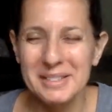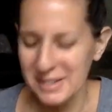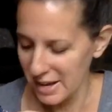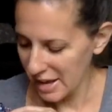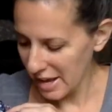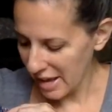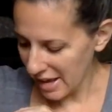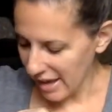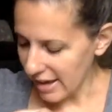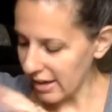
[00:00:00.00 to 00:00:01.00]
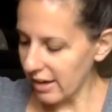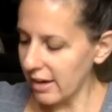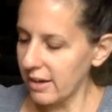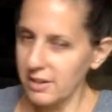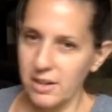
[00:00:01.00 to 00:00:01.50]
now. uh,
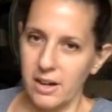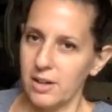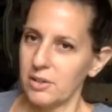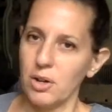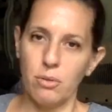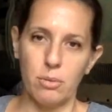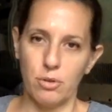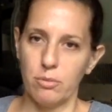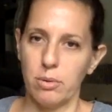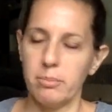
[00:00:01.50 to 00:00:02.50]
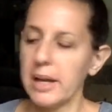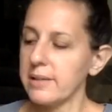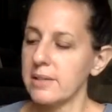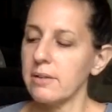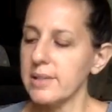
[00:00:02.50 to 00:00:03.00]
not no removable base.
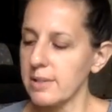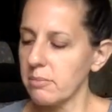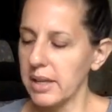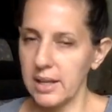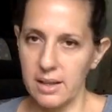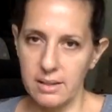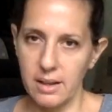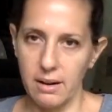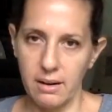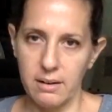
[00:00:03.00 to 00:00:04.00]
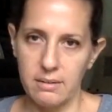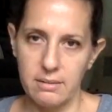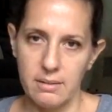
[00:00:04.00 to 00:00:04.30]
There is something in there.